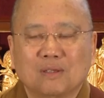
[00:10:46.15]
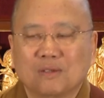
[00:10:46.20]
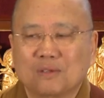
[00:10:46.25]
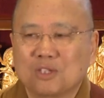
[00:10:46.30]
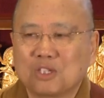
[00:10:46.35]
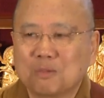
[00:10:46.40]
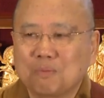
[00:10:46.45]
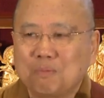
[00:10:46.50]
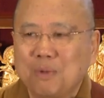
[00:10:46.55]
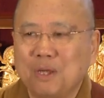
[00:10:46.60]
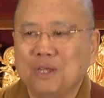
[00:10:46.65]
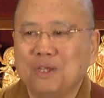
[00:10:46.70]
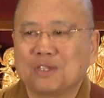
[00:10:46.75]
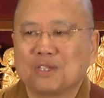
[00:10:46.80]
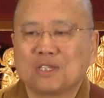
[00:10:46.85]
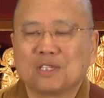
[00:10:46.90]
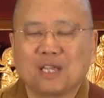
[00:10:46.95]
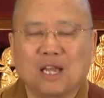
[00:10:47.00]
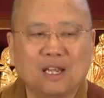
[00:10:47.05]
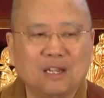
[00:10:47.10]

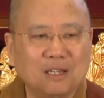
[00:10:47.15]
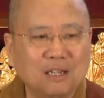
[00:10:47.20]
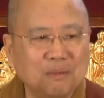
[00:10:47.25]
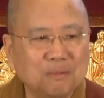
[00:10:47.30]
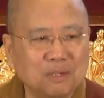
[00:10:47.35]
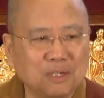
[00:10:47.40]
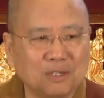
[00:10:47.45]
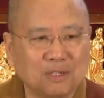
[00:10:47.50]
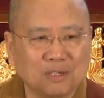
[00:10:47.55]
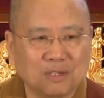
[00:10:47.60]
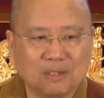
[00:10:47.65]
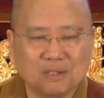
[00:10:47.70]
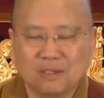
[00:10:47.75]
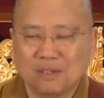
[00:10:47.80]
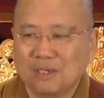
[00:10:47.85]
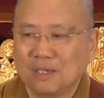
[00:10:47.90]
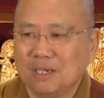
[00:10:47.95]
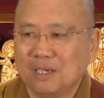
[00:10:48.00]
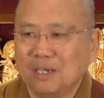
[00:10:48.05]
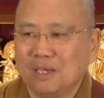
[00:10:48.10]
space is unlimited.
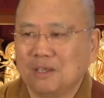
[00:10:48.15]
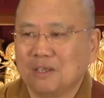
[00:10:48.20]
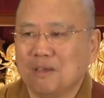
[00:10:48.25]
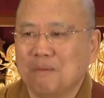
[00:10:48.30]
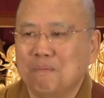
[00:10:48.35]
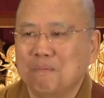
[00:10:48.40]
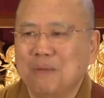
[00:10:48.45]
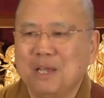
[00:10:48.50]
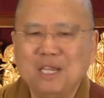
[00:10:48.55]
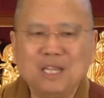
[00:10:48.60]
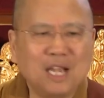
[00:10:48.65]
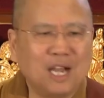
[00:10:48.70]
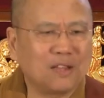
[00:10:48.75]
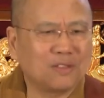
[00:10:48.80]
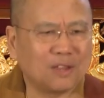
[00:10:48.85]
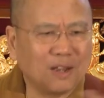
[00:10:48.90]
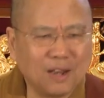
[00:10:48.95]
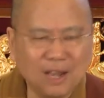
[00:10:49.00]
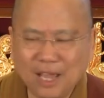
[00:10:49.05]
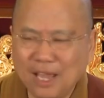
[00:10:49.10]
There are many
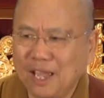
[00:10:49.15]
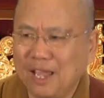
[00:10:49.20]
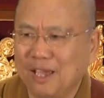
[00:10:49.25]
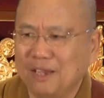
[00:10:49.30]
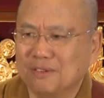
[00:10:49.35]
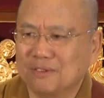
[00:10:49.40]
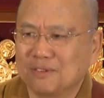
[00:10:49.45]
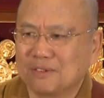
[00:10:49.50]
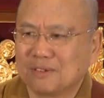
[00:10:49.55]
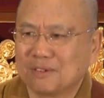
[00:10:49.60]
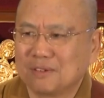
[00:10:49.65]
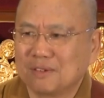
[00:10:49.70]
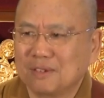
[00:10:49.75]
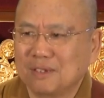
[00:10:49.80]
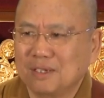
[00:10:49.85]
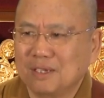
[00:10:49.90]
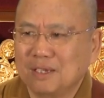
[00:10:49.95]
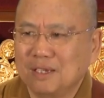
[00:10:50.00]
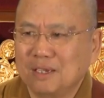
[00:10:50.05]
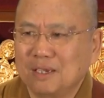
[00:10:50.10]
other lands.
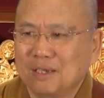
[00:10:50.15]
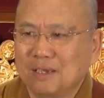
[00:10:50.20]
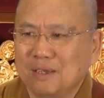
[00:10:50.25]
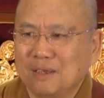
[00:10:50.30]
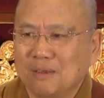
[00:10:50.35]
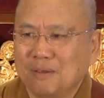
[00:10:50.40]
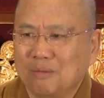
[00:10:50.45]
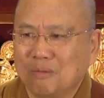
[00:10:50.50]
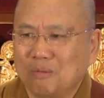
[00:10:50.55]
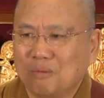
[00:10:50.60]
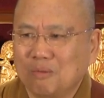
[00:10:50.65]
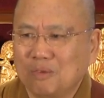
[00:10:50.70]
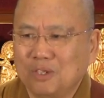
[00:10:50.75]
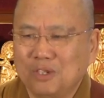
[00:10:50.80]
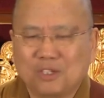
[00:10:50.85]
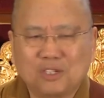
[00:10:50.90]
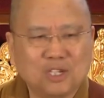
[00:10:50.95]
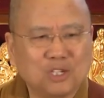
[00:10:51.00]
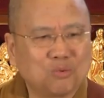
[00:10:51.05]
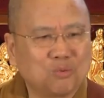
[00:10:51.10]

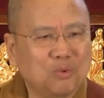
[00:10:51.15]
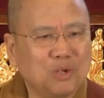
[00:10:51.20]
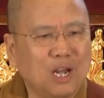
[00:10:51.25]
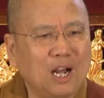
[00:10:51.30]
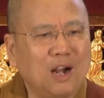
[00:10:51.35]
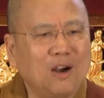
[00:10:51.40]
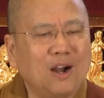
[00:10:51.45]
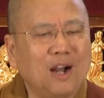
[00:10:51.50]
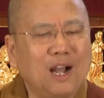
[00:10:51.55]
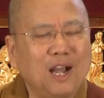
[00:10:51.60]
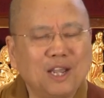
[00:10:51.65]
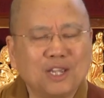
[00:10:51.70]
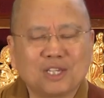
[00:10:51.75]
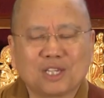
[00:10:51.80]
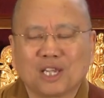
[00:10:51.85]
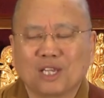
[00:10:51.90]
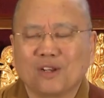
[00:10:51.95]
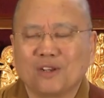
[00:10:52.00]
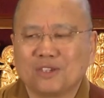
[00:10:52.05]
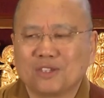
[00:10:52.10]
It's just our eyes
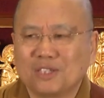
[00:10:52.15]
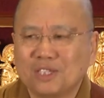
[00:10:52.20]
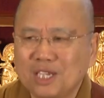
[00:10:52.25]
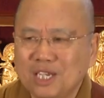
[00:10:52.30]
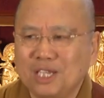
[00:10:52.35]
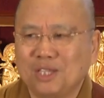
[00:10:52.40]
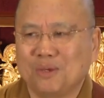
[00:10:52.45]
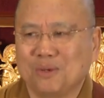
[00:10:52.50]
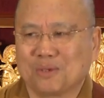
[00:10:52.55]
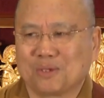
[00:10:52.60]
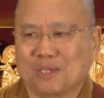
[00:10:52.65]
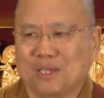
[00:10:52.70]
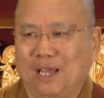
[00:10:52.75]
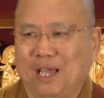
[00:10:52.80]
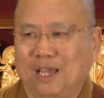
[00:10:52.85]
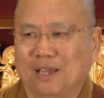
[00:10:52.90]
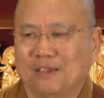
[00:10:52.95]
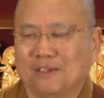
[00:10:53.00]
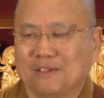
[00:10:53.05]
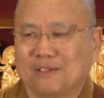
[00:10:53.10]
cannot see those
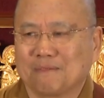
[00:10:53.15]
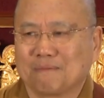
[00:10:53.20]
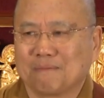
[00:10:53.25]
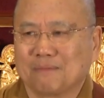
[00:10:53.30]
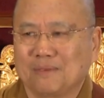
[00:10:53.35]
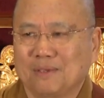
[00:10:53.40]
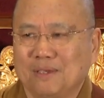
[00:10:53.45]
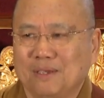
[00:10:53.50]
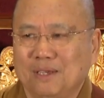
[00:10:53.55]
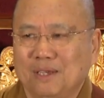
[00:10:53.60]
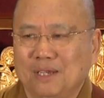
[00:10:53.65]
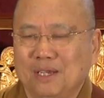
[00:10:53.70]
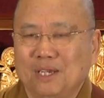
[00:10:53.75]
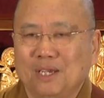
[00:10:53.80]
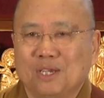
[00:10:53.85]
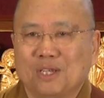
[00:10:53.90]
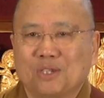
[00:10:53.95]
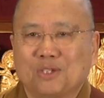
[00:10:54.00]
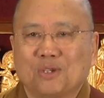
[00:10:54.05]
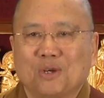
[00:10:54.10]
lands.
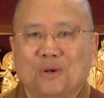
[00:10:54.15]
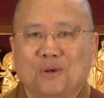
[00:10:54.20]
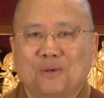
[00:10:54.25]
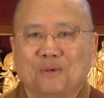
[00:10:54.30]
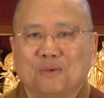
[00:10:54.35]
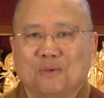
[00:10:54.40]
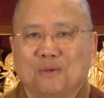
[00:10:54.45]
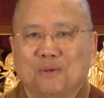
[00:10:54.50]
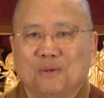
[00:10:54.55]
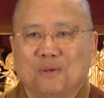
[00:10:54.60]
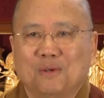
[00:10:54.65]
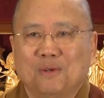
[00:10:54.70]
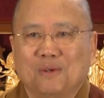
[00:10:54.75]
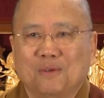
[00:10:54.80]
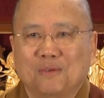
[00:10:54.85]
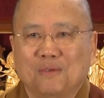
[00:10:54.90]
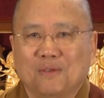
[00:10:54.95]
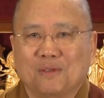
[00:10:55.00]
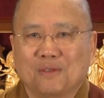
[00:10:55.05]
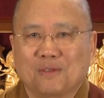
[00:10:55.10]
So
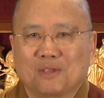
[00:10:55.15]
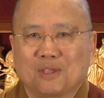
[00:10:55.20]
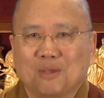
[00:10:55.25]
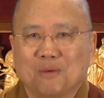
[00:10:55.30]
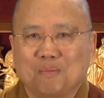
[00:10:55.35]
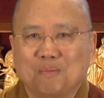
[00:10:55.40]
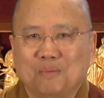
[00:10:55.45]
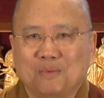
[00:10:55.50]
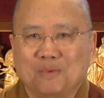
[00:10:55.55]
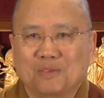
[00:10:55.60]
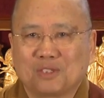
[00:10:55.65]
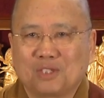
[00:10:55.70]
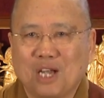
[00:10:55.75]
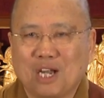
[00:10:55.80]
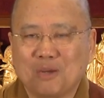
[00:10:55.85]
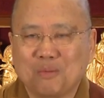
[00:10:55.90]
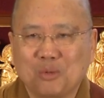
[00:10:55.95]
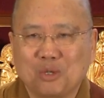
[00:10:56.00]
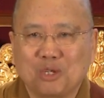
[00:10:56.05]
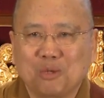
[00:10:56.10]
the
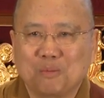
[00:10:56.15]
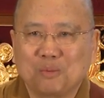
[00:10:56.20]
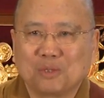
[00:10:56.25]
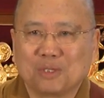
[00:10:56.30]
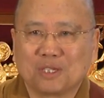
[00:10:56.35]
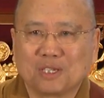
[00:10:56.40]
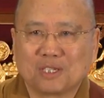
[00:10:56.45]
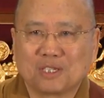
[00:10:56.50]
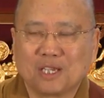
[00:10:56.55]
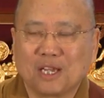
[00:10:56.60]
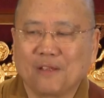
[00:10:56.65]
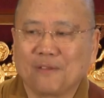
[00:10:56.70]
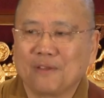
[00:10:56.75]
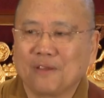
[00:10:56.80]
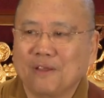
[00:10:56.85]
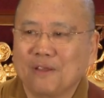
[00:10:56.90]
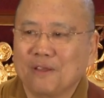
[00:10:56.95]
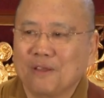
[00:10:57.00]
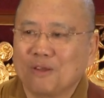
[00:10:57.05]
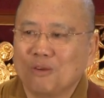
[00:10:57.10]
Sakyamuni Buddha said,
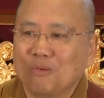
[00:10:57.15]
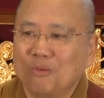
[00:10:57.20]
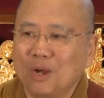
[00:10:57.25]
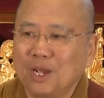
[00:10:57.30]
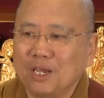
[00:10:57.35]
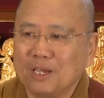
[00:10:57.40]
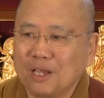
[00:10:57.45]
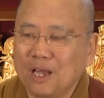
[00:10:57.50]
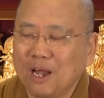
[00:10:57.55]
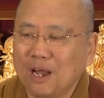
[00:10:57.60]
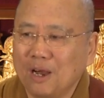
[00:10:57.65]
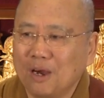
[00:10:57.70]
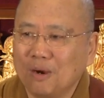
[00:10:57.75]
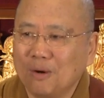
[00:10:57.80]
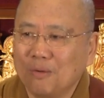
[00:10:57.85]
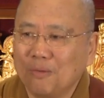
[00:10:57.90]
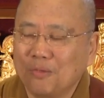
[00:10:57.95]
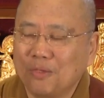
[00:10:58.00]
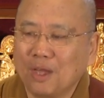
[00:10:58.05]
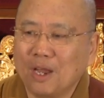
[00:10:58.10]
right
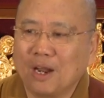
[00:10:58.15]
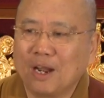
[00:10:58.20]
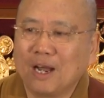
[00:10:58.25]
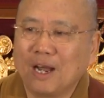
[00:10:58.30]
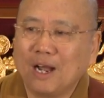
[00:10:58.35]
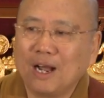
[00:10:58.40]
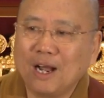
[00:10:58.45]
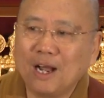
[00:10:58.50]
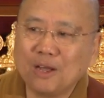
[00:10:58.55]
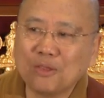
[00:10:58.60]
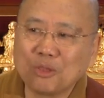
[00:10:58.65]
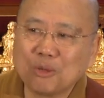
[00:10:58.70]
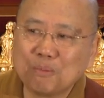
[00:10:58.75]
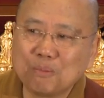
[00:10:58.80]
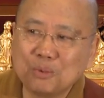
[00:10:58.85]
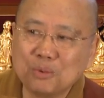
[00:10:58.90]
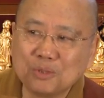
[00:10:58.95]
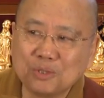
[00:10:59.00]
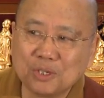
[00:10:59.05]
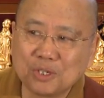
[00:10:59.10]
now there are other
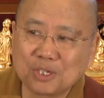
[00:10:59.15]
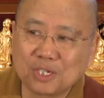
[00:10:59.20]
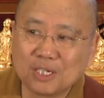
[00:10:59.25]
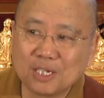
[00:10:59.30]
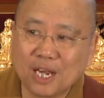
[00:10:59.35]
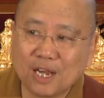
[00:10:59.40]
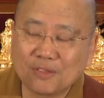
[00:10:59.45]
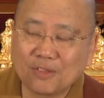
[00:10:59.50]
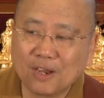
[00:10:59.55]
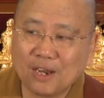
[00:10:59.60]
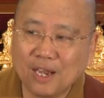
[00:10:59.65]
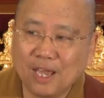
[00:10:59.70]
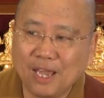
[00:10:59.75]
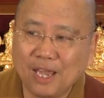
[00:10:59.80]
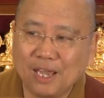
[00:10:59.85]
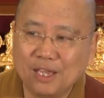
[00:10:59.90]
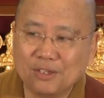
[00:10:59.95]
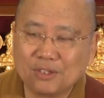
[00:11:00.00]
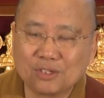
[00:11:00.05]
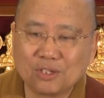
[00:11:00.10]
Buddhas in other
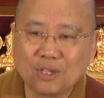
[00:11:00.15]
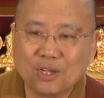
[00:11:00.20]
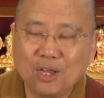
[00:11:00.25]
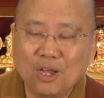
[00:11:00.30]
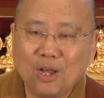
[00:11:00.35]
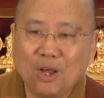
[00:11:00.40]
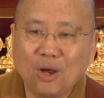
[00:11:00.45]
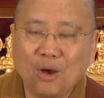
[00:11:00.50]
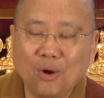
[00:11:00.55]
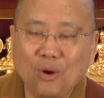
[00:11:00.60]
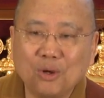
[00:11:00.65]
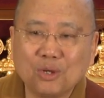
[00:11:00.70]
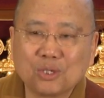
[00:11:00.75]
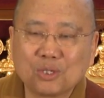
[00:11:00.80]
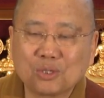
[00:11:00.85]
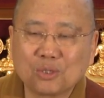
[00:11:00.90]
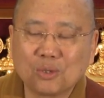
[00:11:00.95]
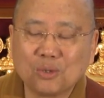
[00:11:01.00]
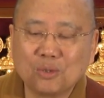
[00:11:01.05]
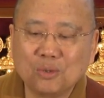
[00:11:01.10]
lands
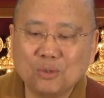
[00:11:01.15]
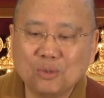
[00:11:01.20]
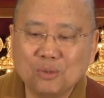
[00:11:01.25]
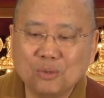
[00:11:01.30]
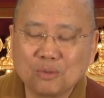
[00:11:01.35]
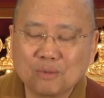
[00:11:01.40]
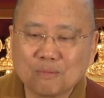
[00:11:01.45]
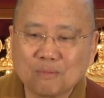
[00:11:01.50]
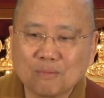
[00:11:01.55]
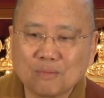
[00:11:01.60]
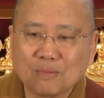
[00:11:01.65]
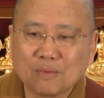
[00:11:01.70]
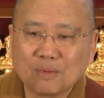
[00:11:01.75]
also